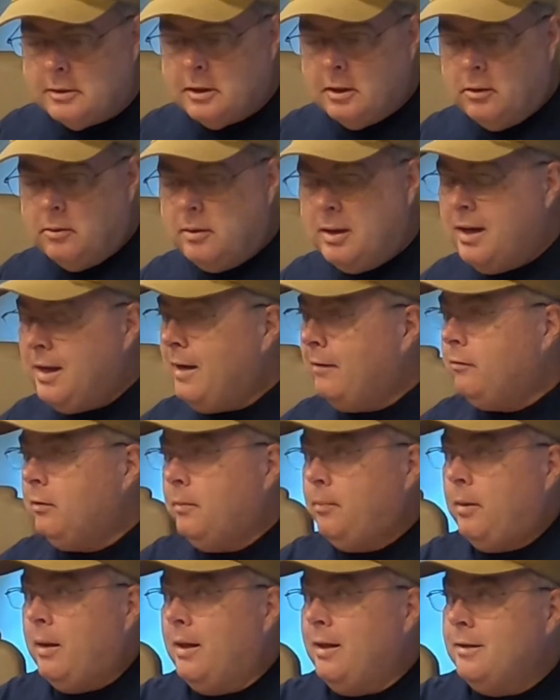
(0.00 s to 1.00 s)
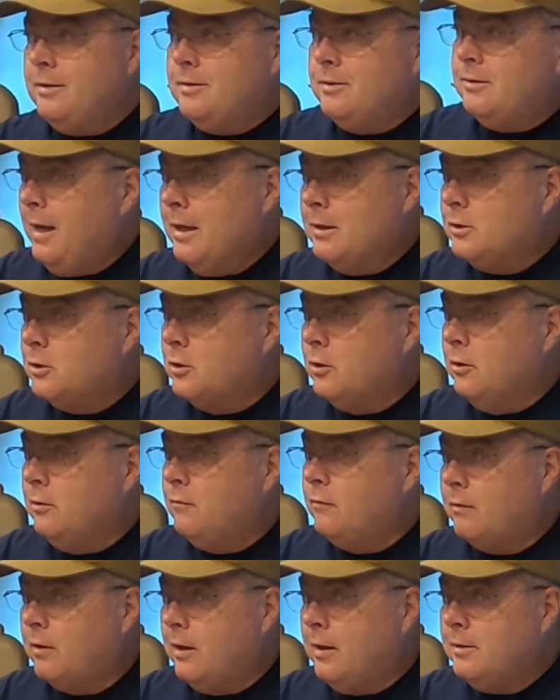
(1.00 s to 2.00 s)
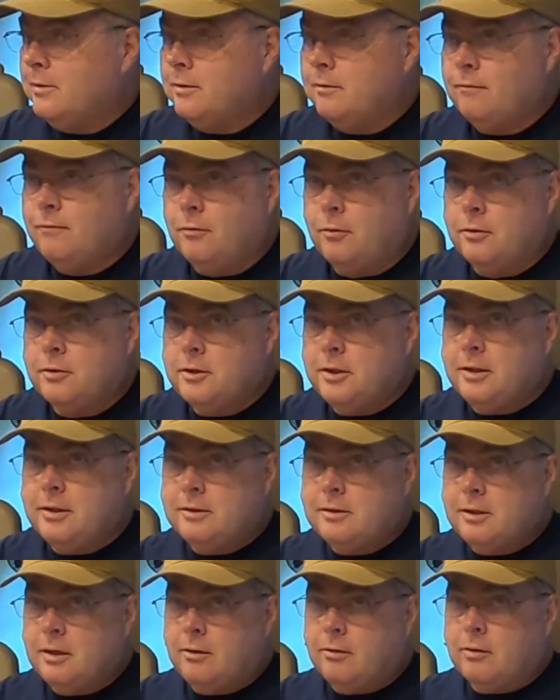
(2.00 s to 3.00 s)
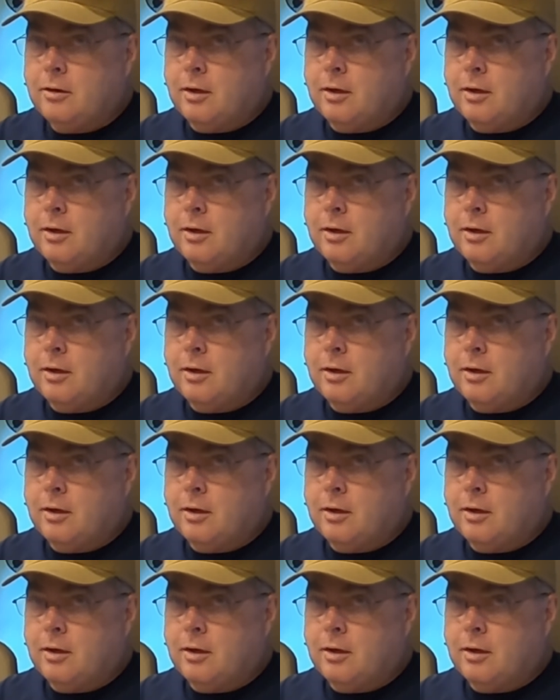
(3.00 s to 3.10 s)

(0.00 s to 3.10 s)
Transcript: So not every place has good Verizon 4G cell